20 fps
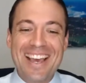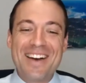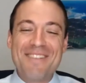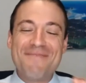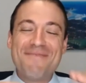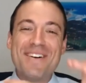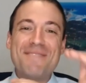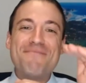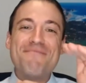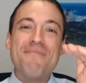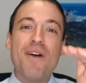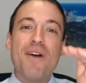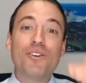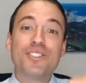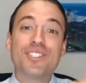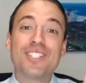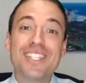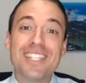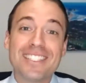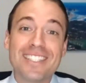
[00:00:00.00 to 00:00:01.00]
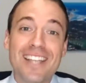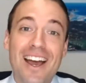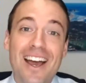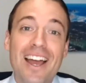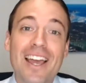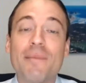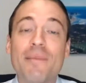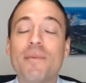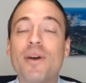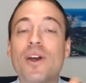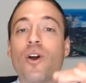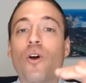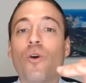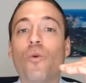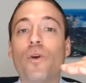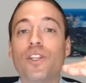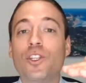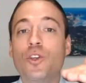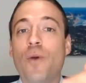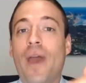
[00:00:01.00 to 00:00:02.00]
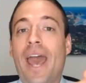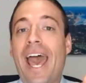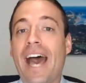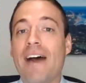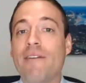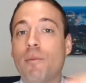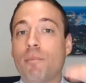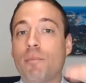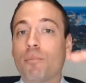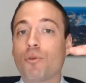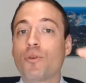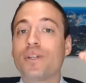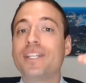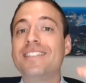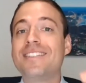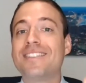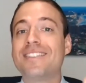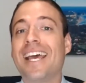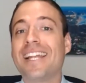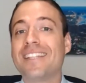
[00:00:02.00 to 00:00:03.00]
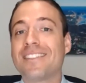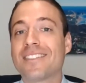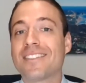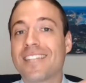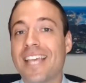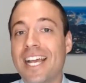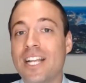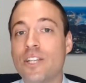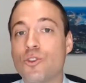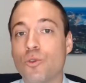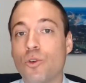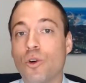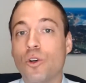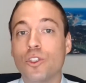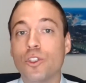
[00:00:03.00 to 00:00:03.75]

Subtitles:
But most of the time, when you have a preset schedule,